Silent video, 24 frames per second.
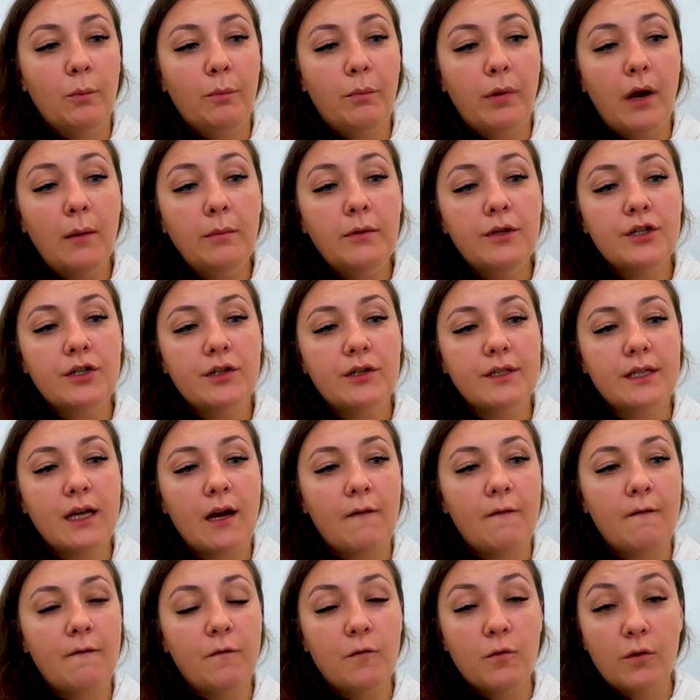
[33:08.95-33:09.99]
publishers
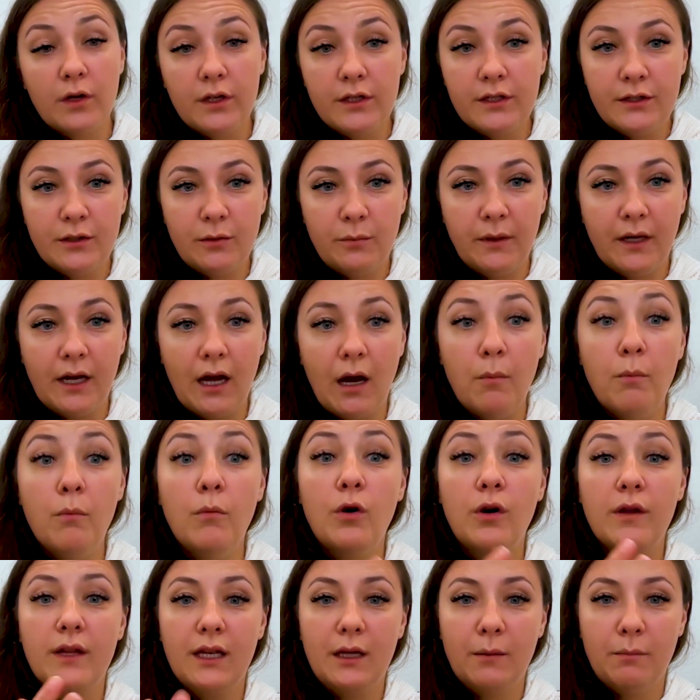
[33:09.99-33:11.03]
are forced to become
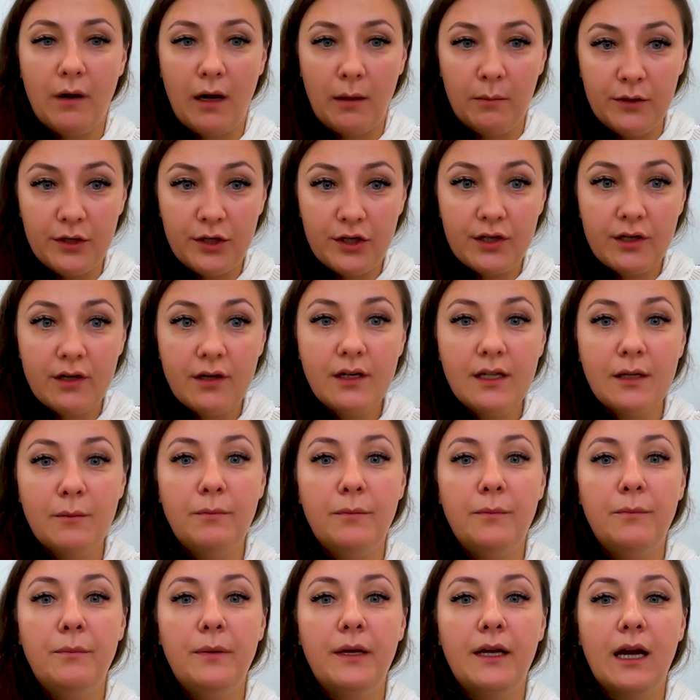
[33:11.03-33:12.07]
more than a publisher,
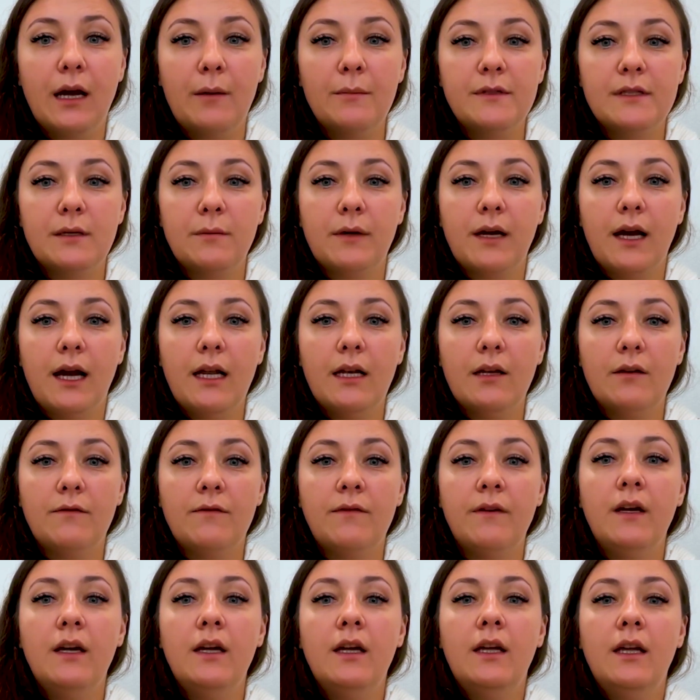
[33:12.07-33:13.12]
become some kind
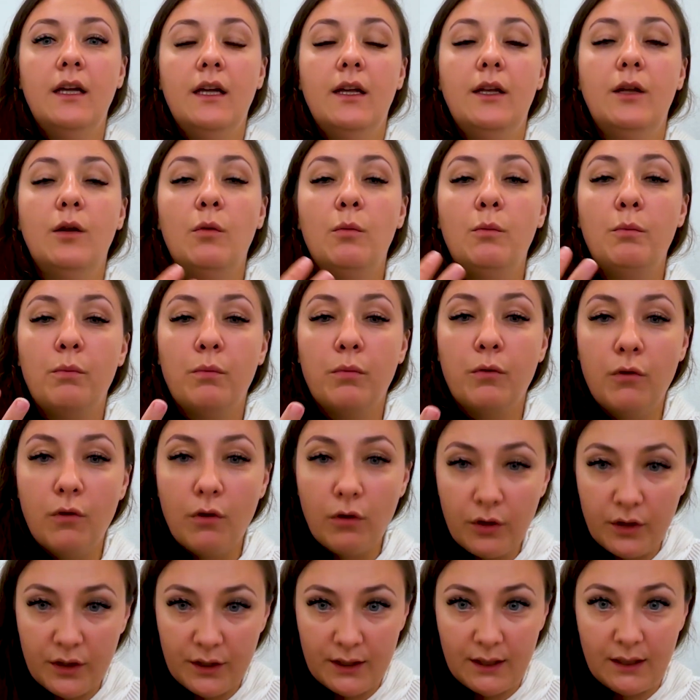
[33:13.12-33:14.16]
of,
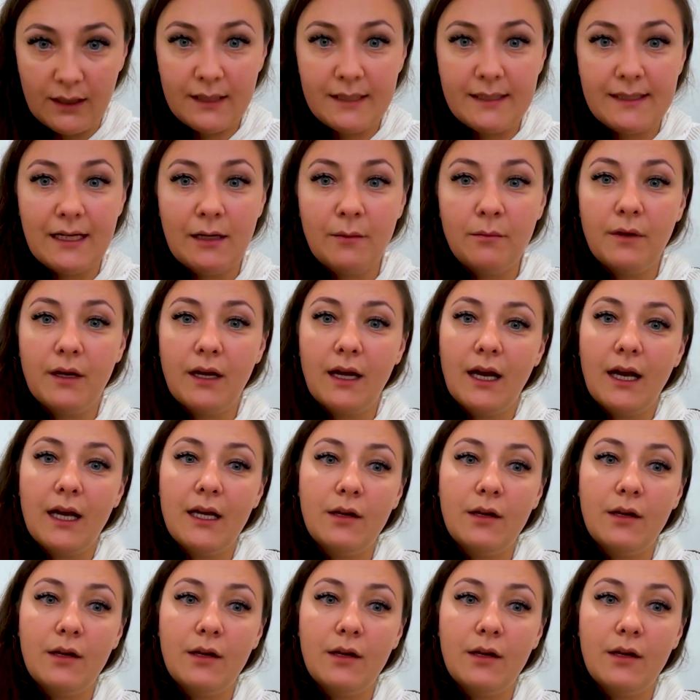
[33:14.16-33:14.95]
portal, some kind